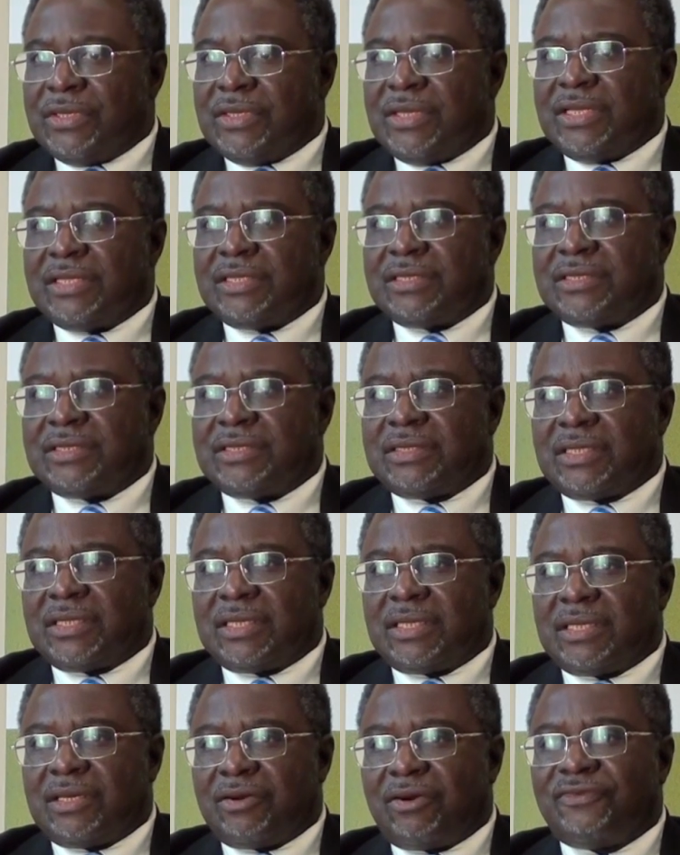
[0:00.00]
that
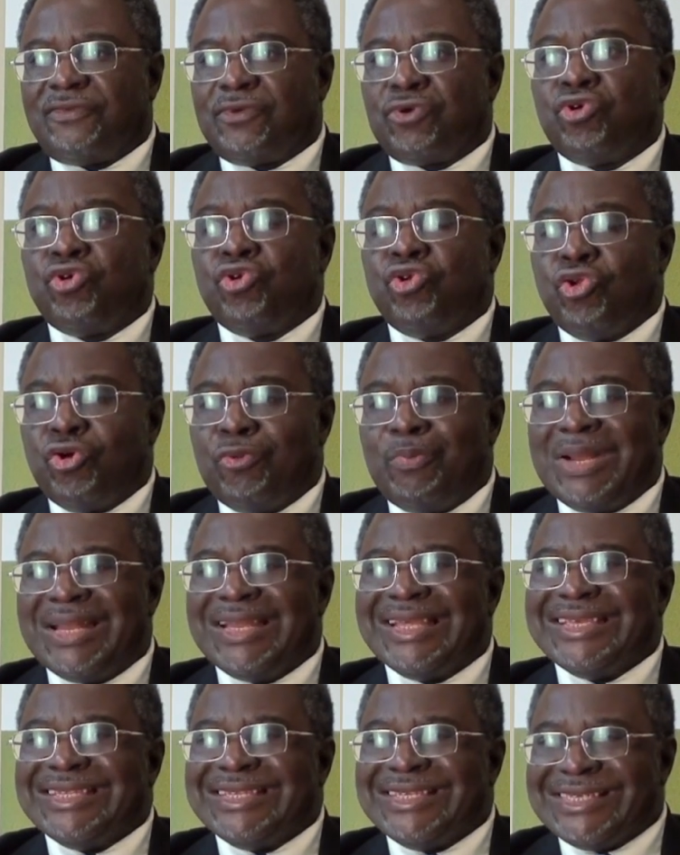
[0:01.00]
uh, of the global
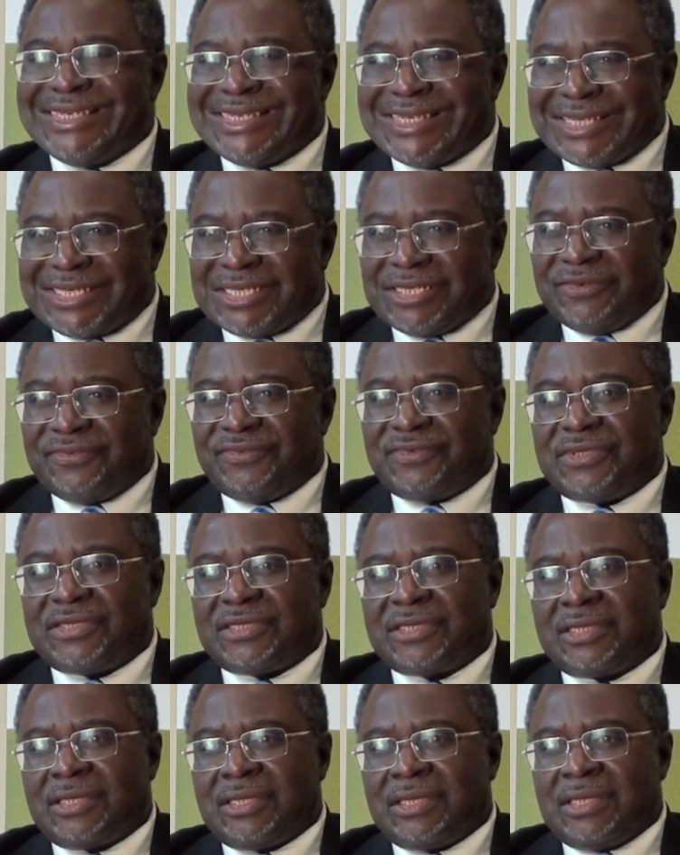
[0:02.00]

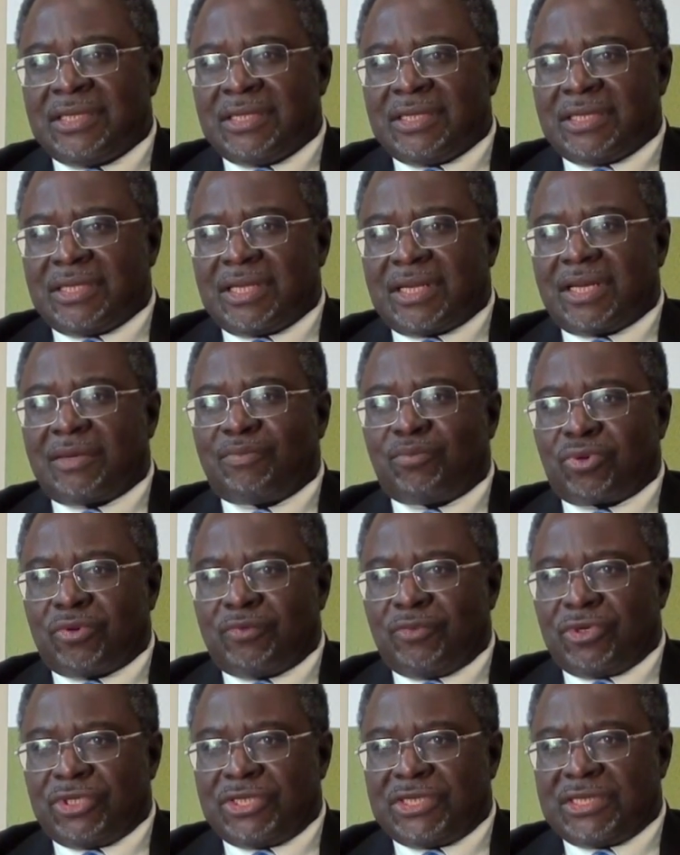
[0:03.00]
initiatives that are
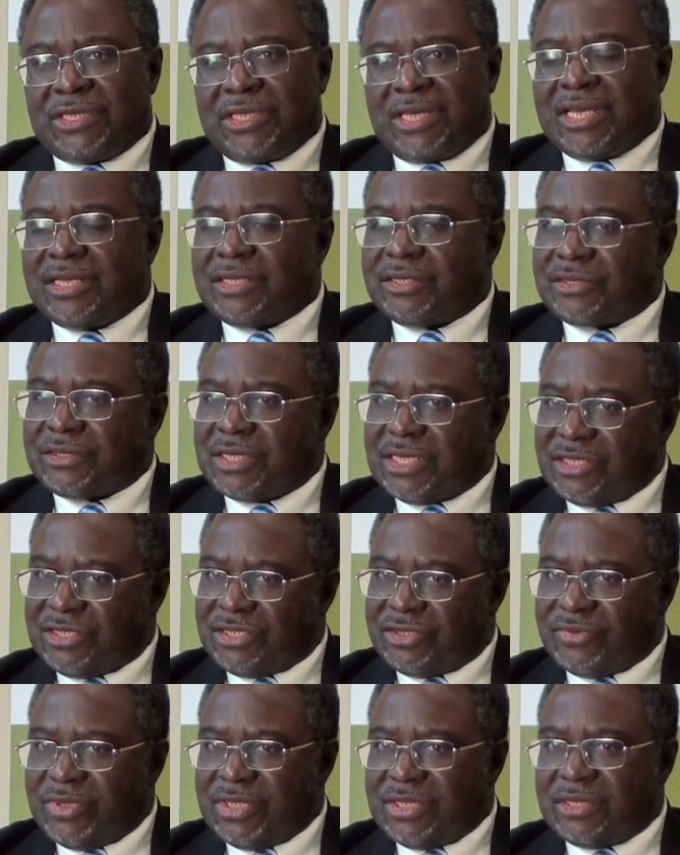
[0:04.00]
promoting
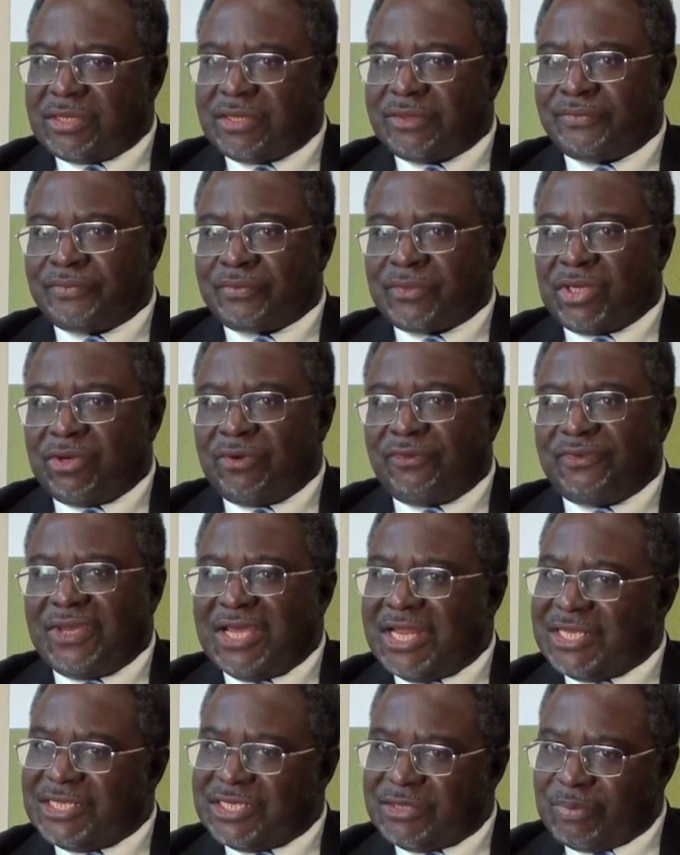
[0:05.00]
entrenchment of
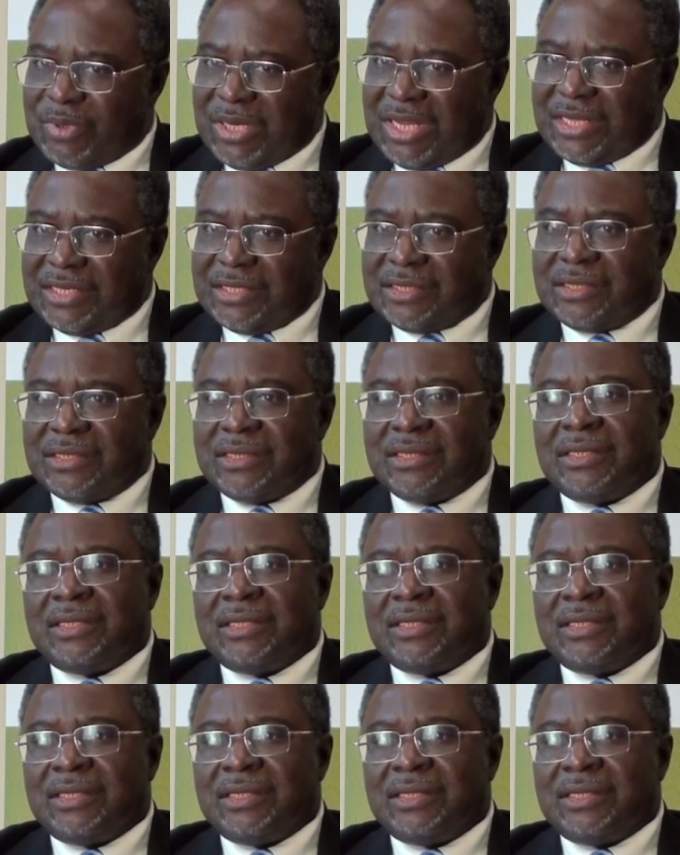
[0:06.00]
energy planning,